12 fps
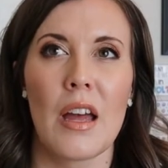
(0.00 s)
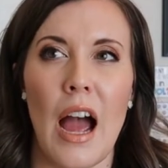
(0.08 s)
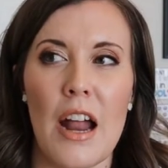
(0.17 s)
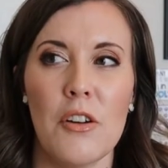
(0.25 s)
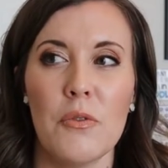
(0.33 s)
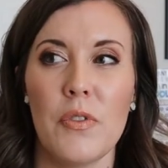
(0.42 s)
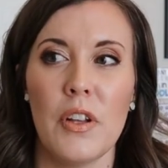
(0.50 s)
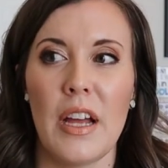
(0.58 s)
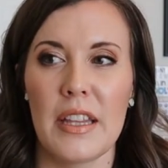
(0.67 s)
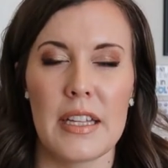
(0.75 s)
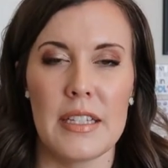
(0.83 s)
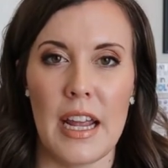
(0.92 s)
I don't feel
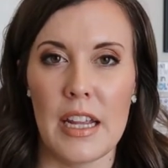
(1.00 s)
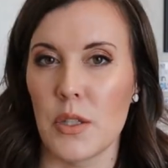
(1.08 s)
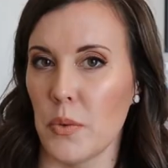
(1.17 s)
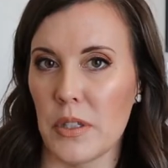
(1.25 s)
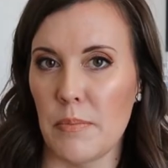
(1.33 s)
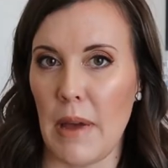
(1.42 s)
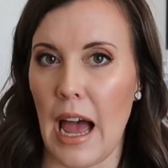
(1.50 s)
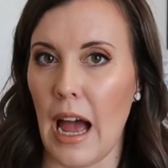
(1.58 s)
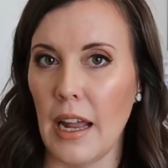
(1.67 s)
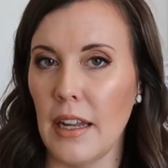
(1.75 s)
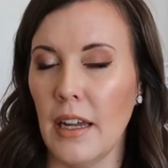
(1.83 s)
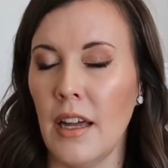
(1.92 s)
like the taste was
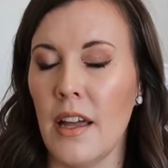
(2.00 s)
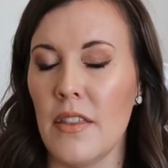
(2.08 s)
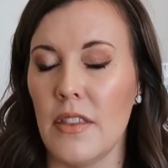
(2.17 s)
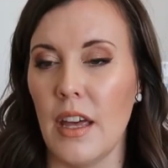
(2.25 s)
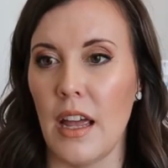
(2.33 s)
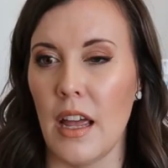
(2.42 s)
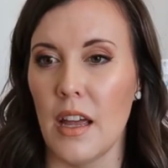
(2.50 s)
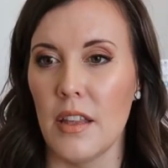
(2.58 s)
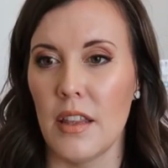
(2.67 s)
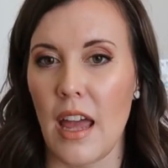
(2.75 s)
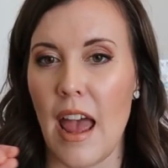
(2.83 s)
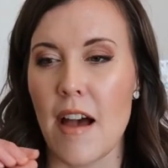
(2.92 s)
bad.
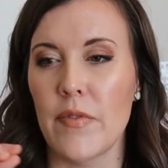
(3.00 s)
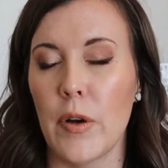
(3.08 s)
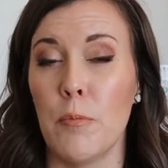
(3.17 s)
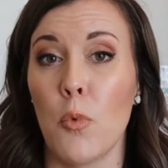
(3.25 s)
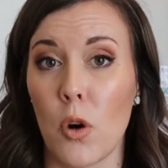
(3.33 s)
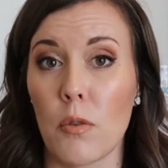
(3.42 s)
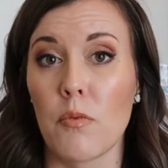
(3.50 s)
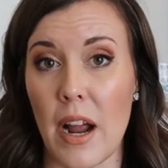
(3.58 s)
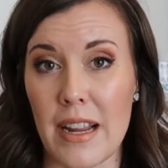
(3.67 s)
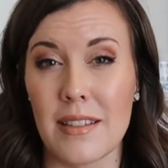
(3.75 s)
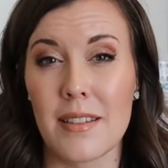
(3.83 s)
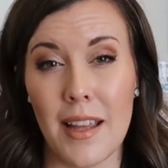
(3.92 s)
They they have a more
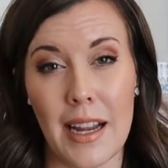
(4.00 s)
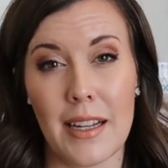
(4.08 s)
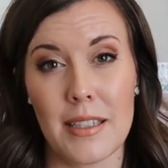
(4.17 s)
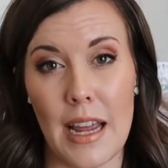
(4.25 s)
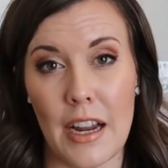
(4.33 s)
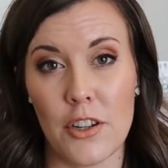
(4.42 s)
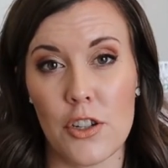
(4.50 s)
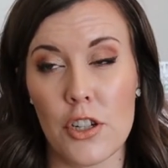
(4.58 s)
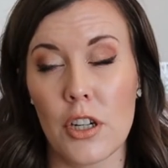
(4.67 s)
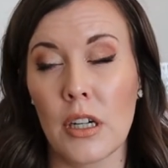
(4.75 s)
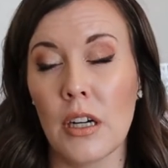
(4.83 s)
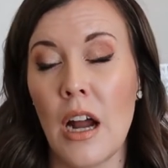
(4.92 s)
rice-like
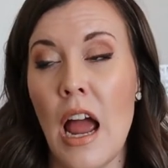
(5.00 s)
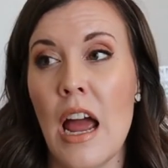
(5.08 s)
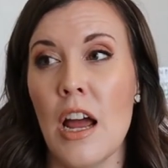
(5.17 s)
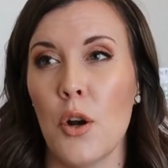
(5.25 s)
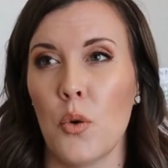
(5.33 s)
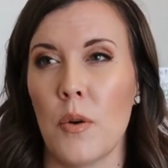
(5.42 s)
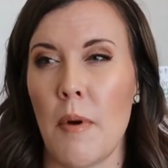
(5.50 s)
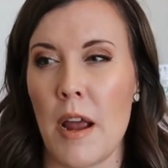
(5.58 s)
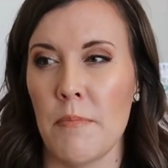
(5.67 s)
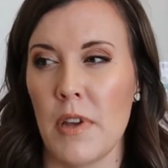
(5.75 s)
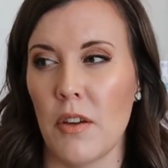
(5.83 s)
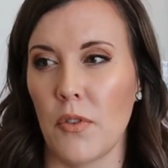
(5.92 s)
texture.
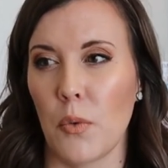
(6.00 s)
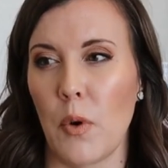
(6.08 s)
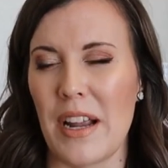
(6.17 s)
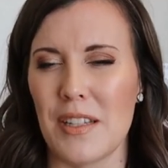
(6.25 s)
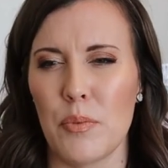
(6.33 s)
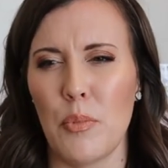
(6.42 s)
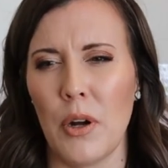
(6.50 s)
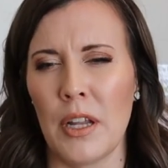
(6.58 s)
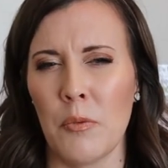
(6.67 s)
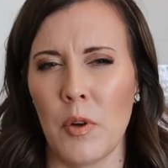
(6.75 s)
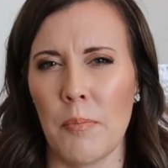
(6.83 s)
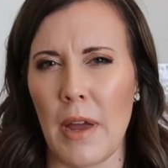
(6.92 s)
remind me of a rice
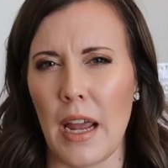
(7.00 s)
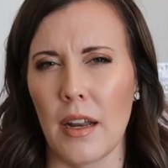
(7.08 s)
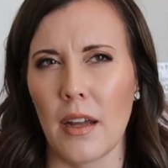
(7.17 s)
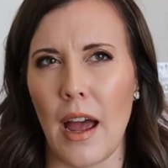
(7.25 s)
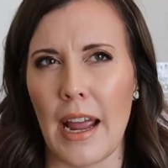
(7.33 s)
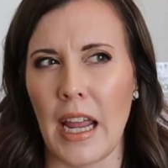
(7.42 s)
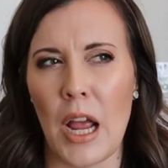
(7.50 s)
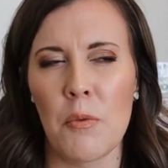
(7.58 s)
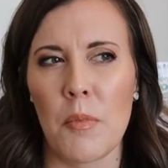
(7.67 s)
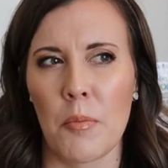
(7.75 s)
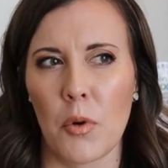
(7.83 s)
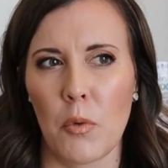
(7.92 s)
pudding we made. I can't
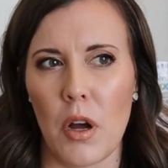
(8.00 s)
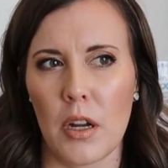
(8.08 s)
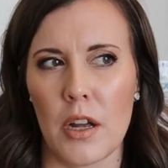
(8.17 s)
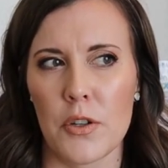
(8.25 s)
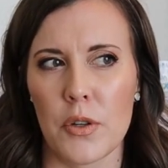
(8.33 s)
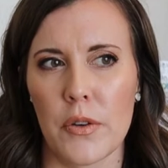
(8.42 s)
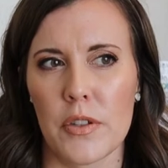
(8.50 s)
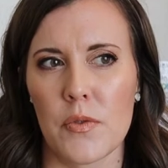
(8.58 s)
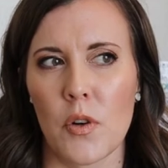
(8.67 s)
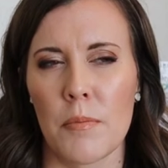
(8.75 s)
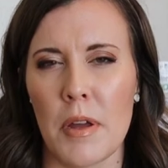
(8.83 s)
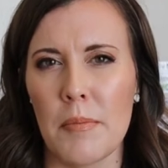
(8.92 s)
remember what country it was
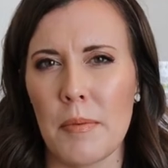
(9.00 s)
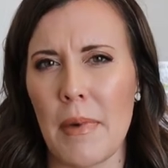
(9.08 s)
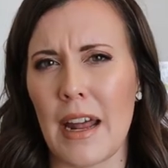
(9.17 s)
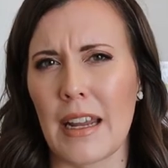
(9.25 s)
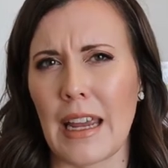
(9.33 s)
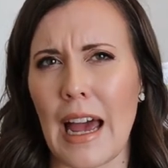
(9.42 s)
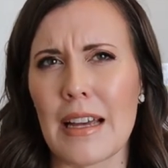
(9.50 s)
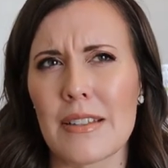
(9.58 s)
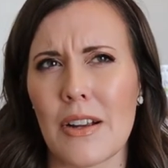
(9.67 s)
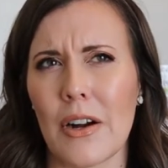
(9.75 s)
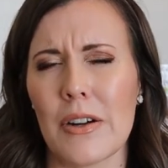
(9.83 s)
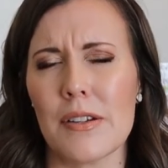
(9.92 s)
for, maybe
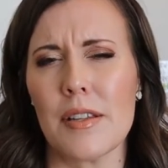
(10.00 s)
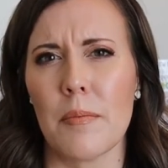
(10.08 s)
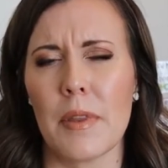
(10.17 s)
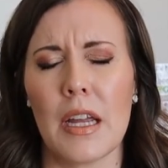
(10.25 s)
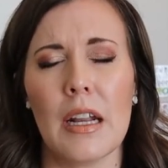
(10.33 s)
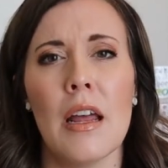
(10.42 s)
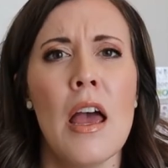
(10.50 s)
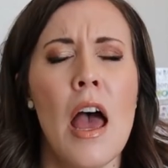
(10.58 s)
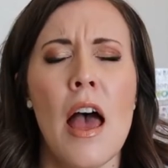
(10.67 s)
Madagascar or something.